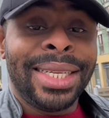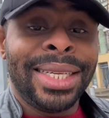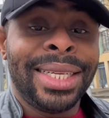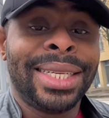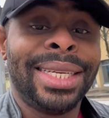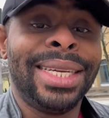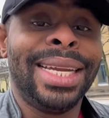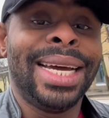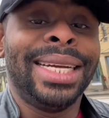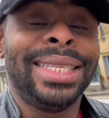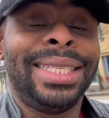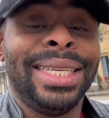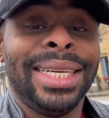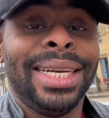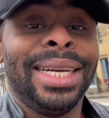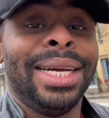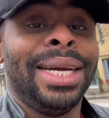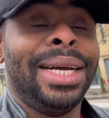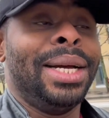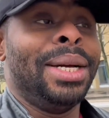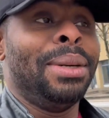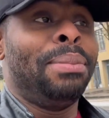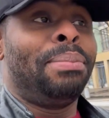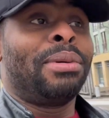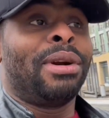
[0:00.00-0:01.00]
that
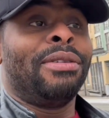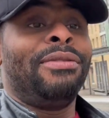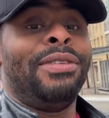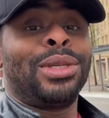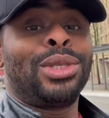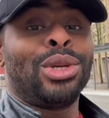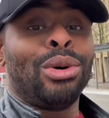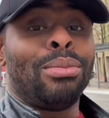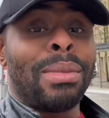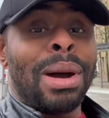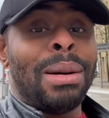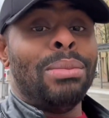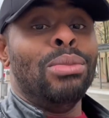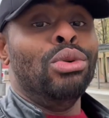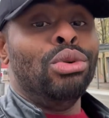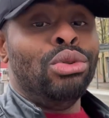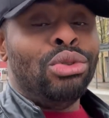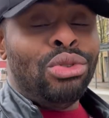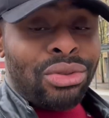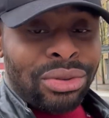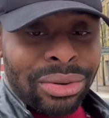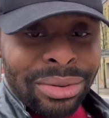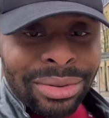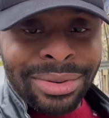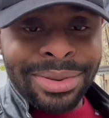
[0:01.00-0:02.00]
Professor
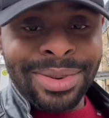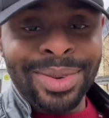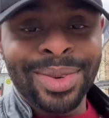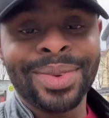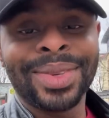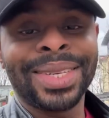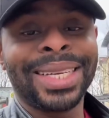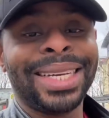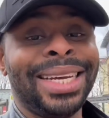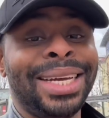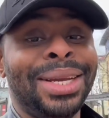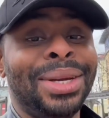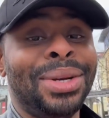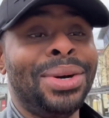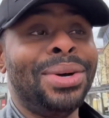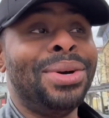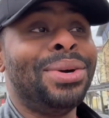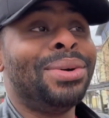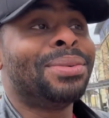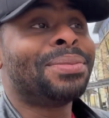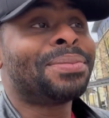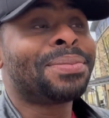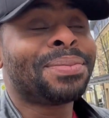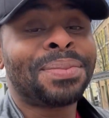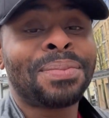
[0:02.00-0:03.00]
Mahmoud, you
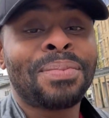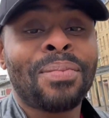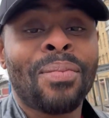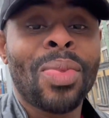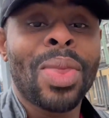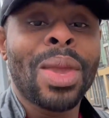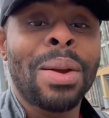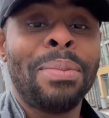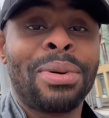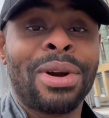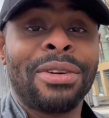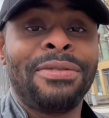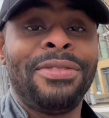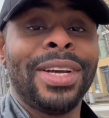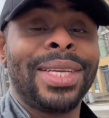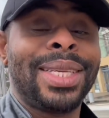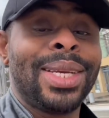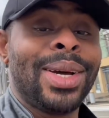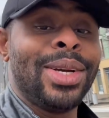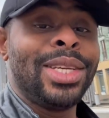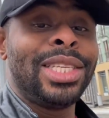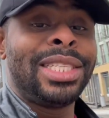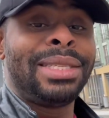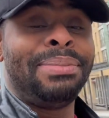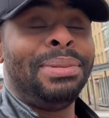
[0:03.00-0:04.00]
know,
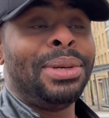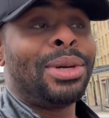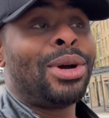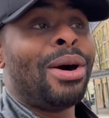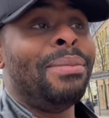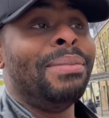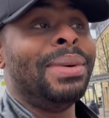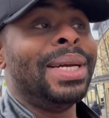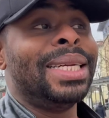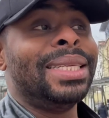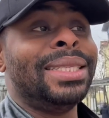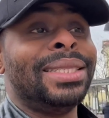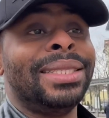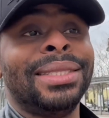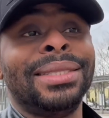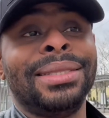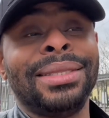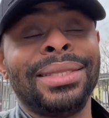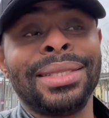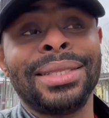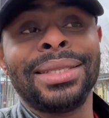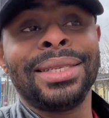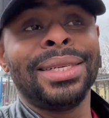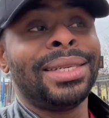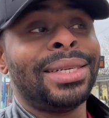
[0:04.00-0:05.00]
Professor is becoming
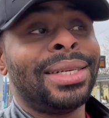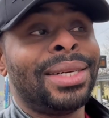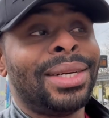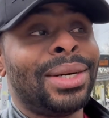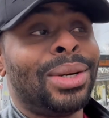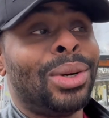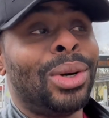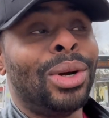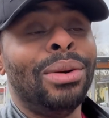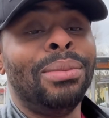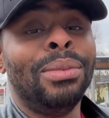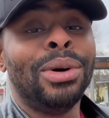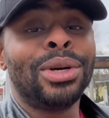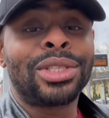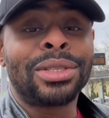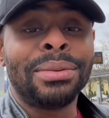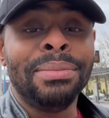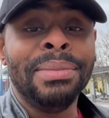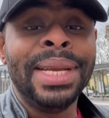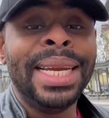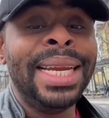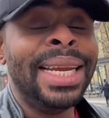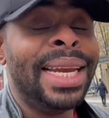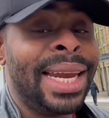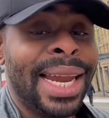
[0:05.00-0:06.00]
almost
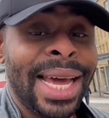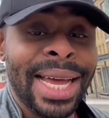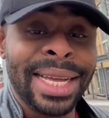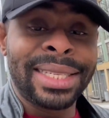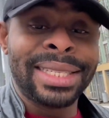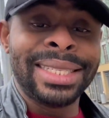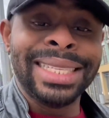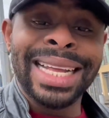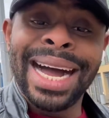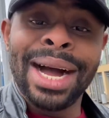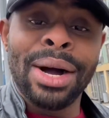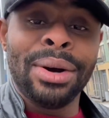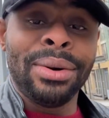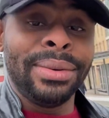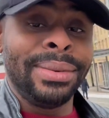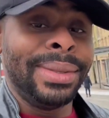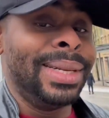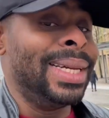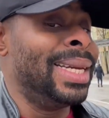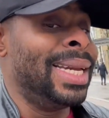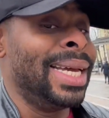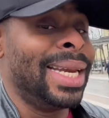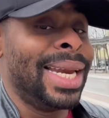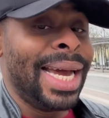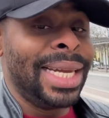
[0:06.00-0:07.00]
meaningless now
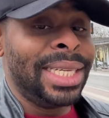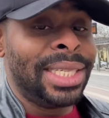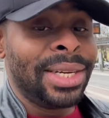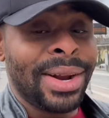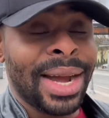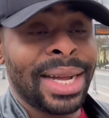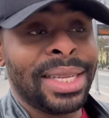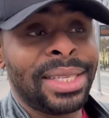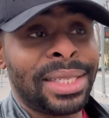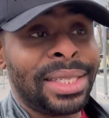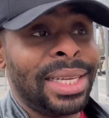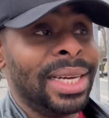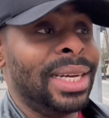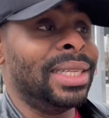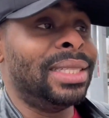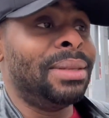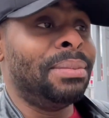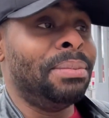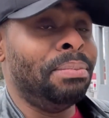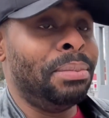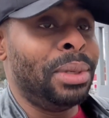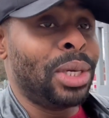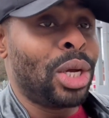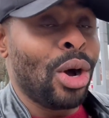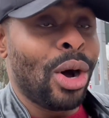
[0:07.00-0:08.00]
in the Nigerian state
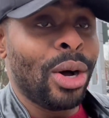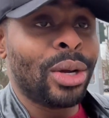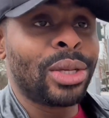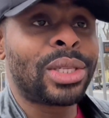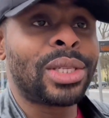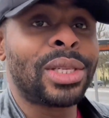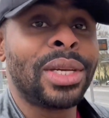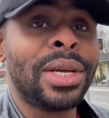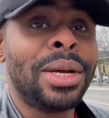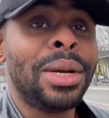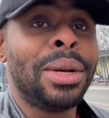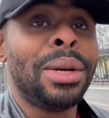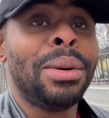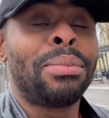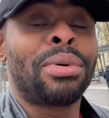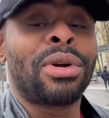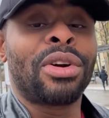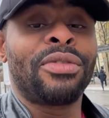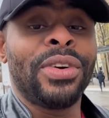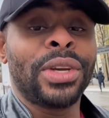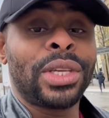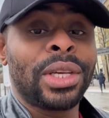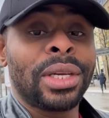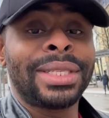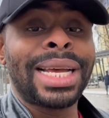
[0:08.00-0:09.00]
because
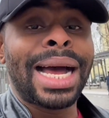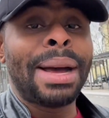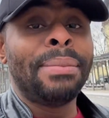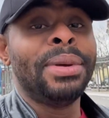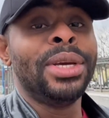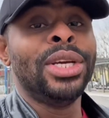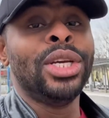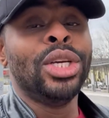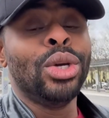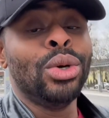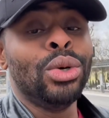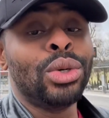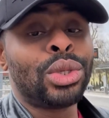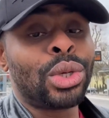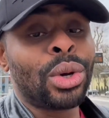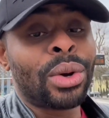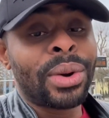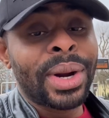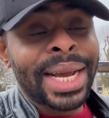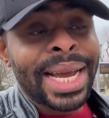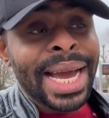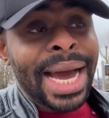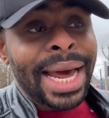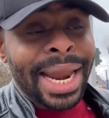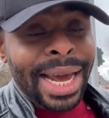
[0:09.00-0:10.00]
professors are being used to
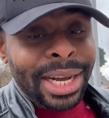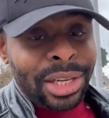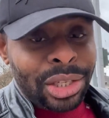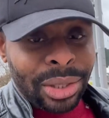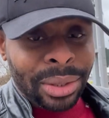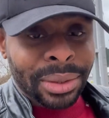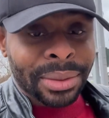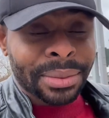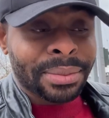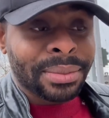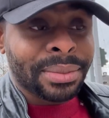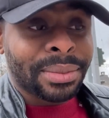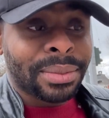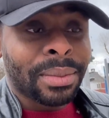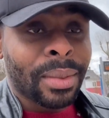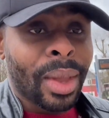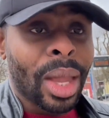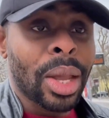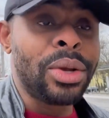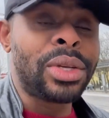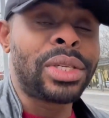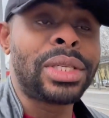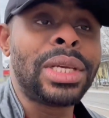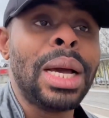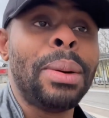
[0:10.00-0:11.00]
rig election.
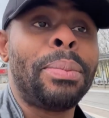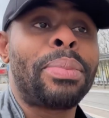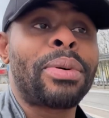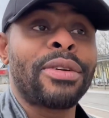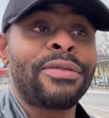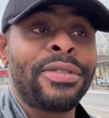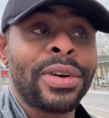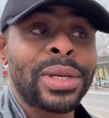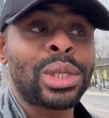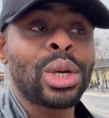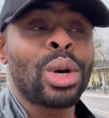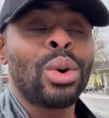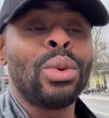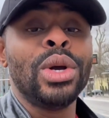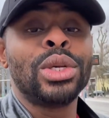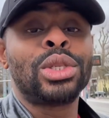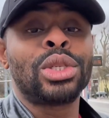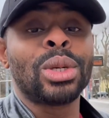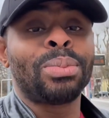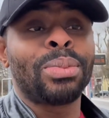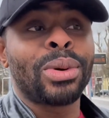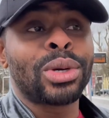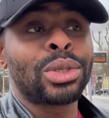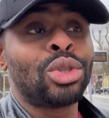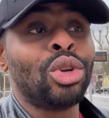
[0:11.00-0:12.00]
You see, a professor who is
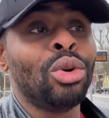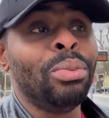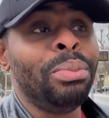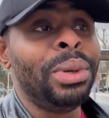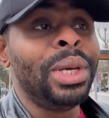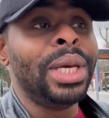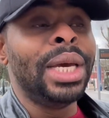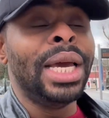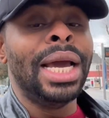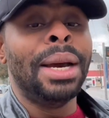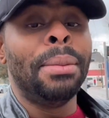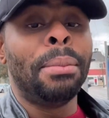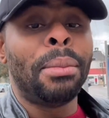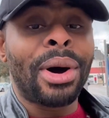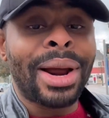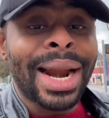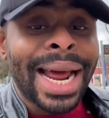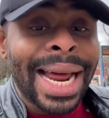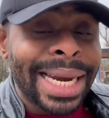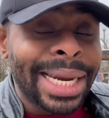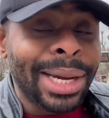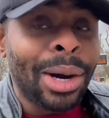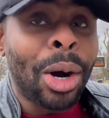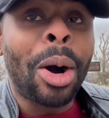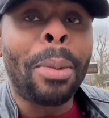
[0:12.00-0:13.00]
supposed to be a
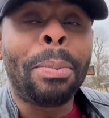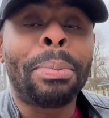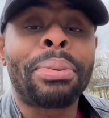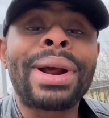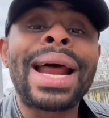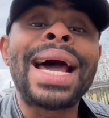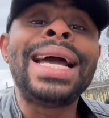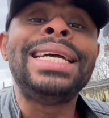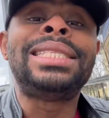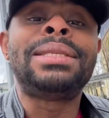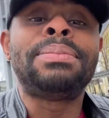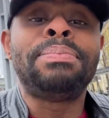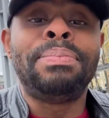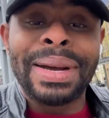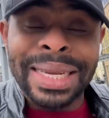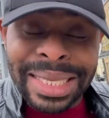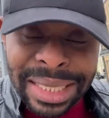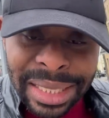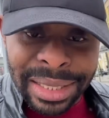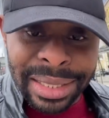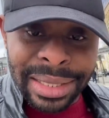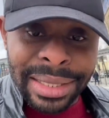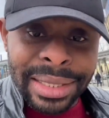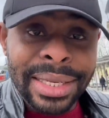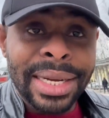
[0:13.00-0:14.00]
morally upright
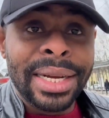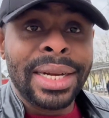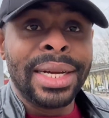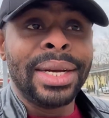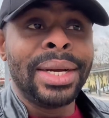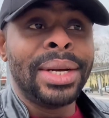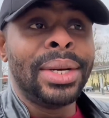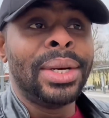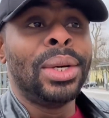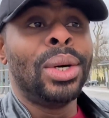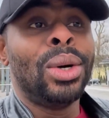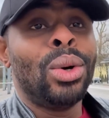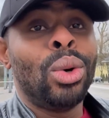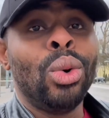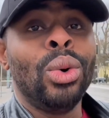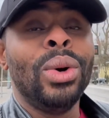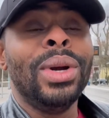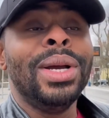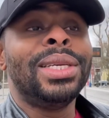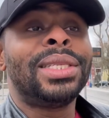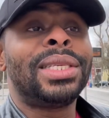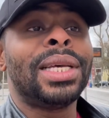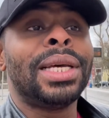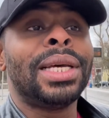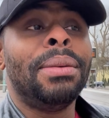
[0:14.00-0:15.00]
person, who
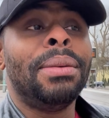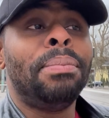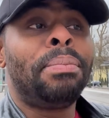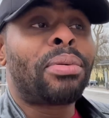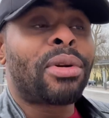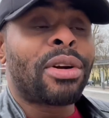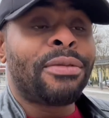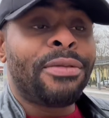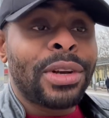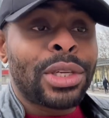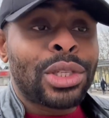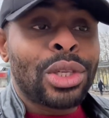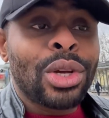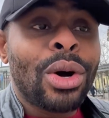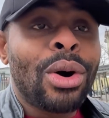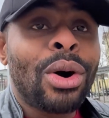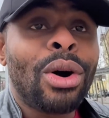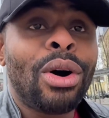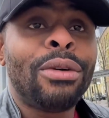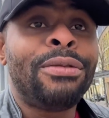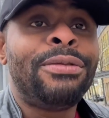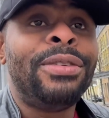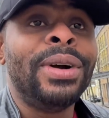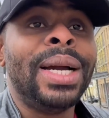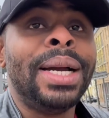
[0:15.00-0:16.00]
is professor
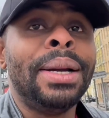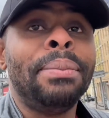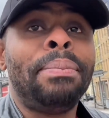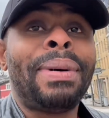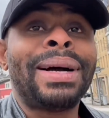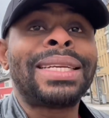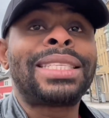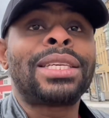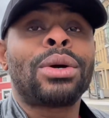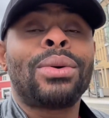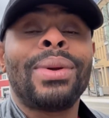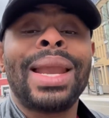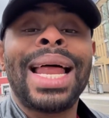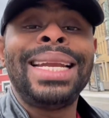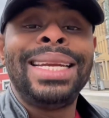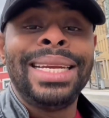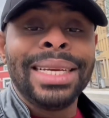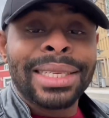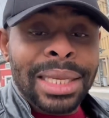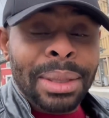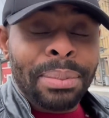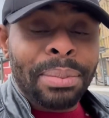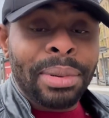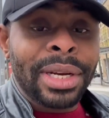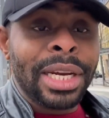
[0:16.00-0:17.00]
of a particular
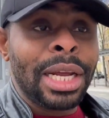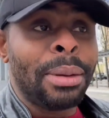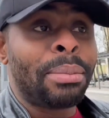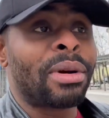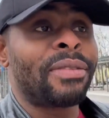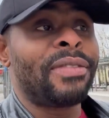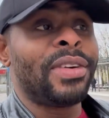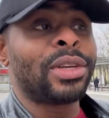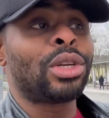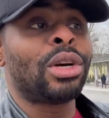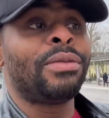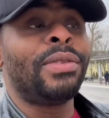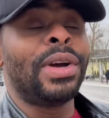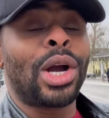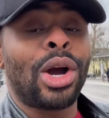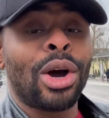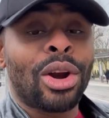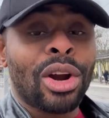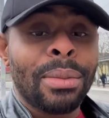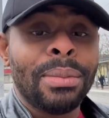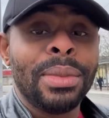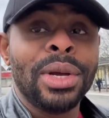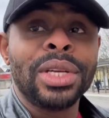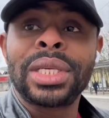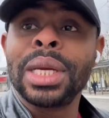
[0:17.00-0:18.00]
discipline, a professor of
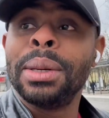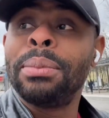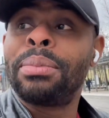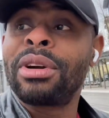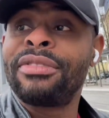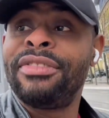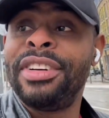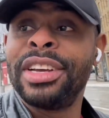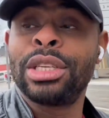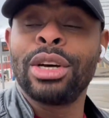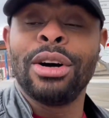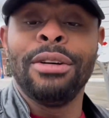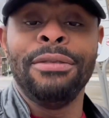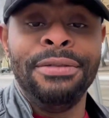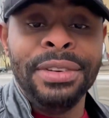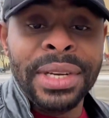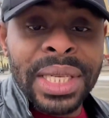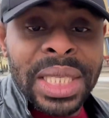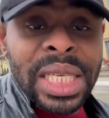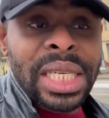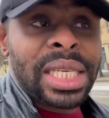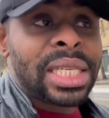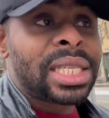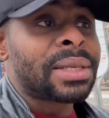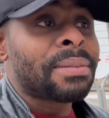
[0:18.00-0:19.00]
economics, a professor of
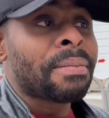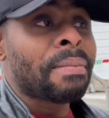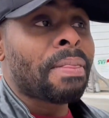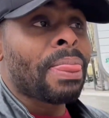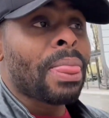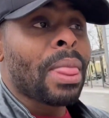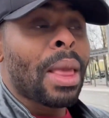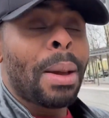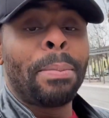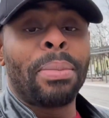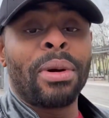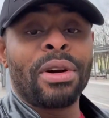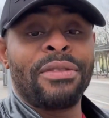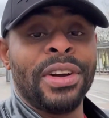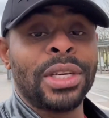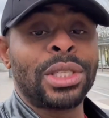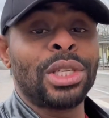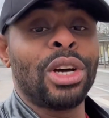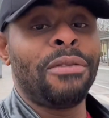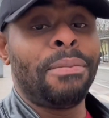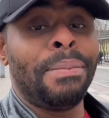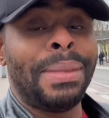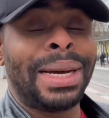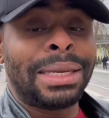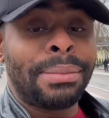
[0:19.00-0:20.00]
physics, professor
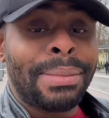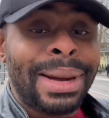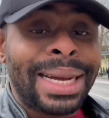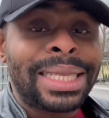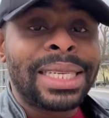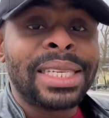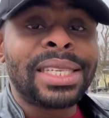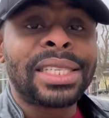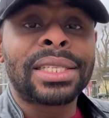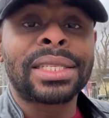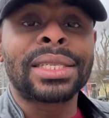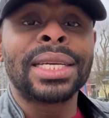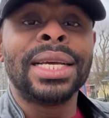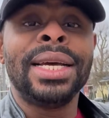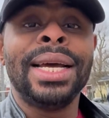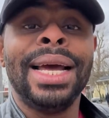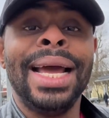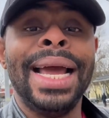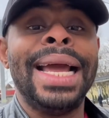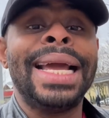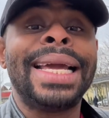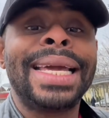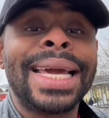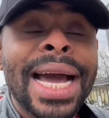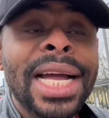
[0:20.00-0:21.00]
of mathematics,
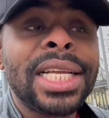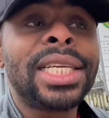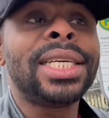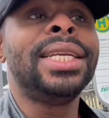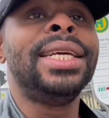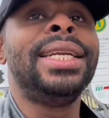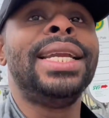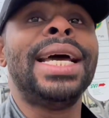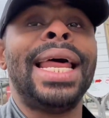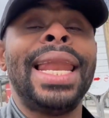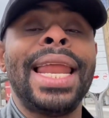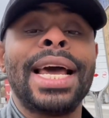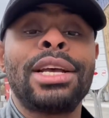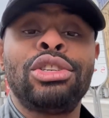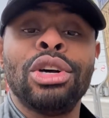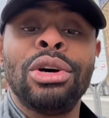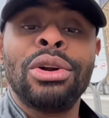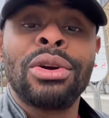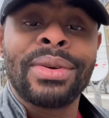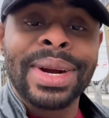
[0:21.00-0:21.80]
engaging in election